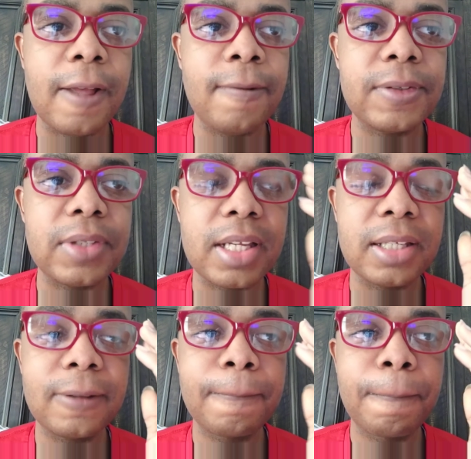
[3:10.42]
I was
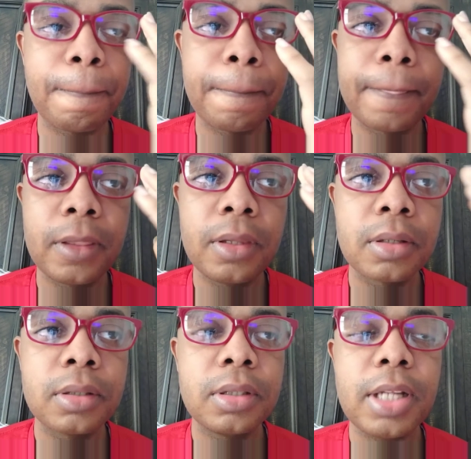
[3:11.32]
like,
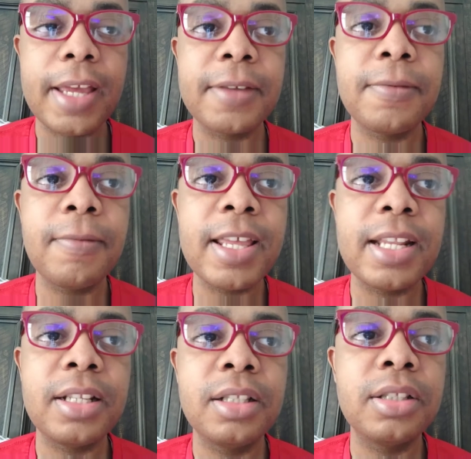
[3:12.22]
like
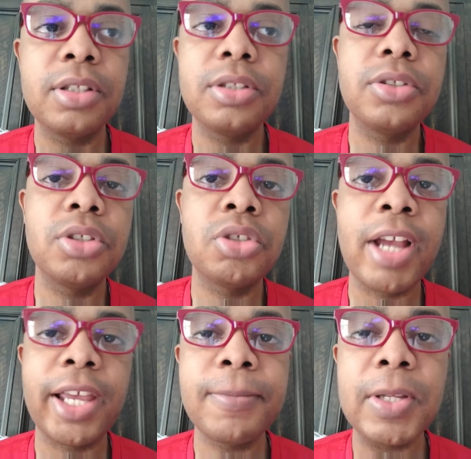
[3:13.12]
when
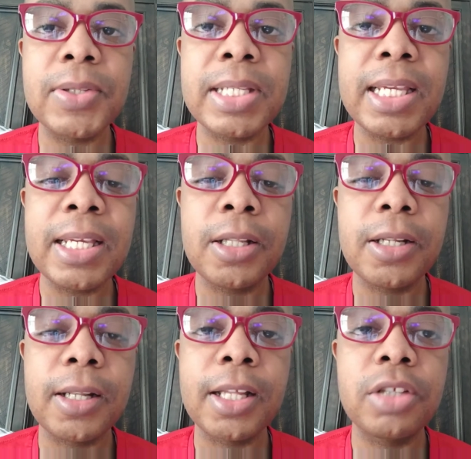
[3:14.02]
Dragon Ball Z,
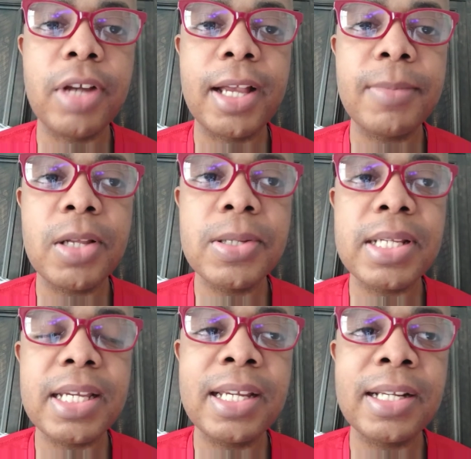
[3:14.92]
like Dragon Ball
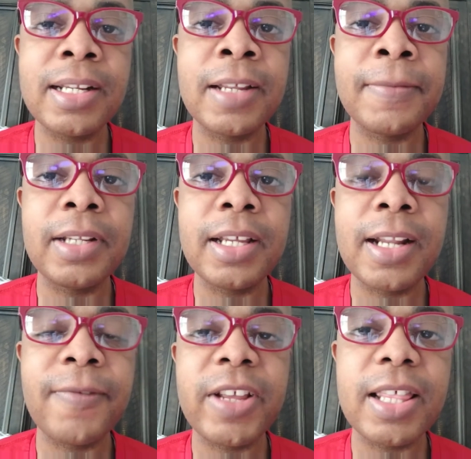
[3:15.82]
Z and then
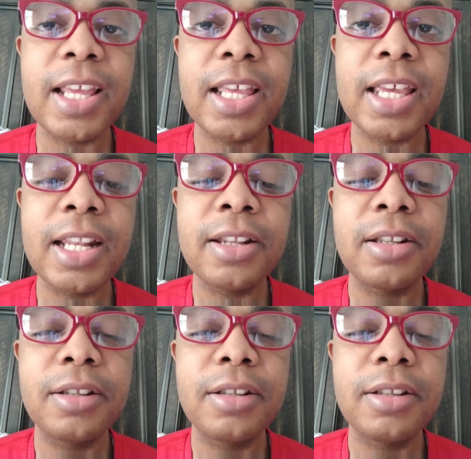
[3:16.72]
and everything, and